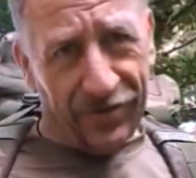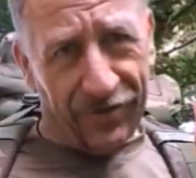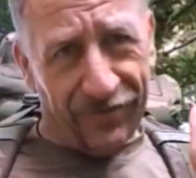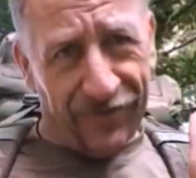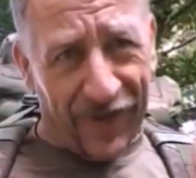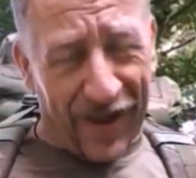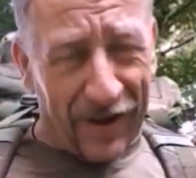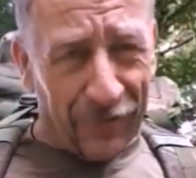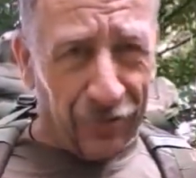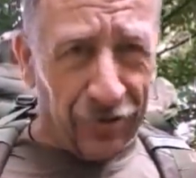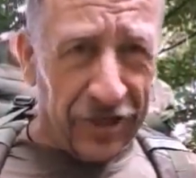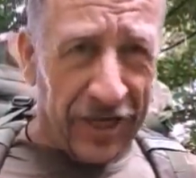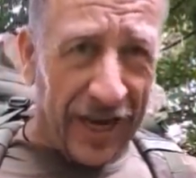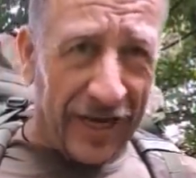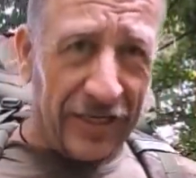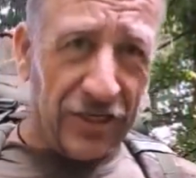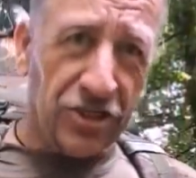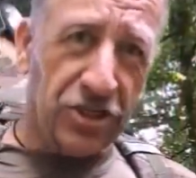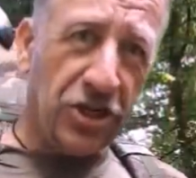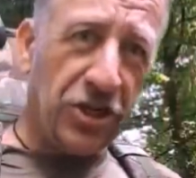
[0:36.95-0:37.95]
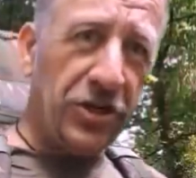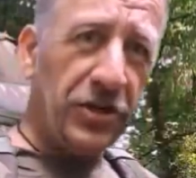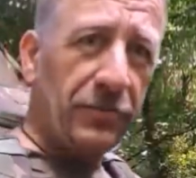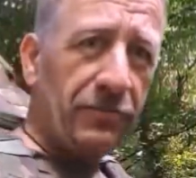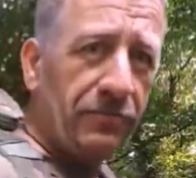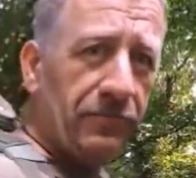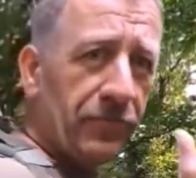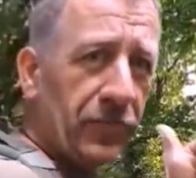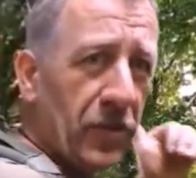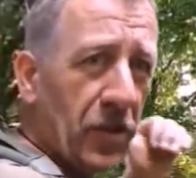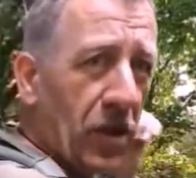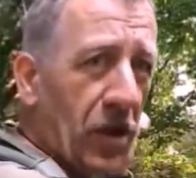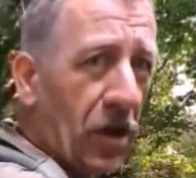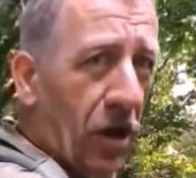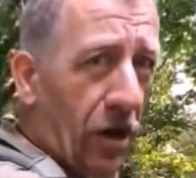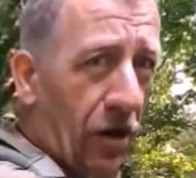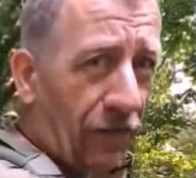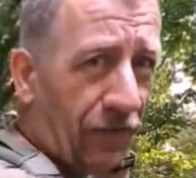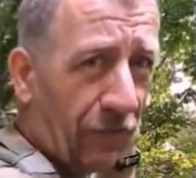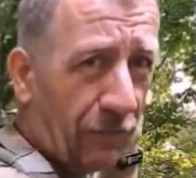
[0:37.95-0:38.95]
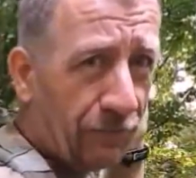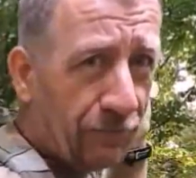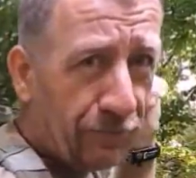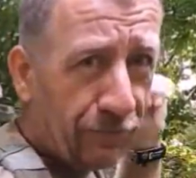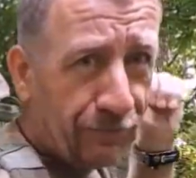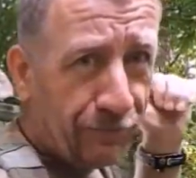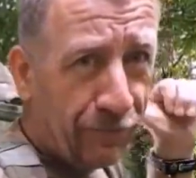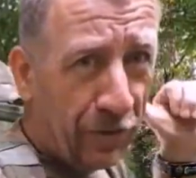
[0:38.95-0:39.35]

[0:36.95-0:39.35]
the foundation of a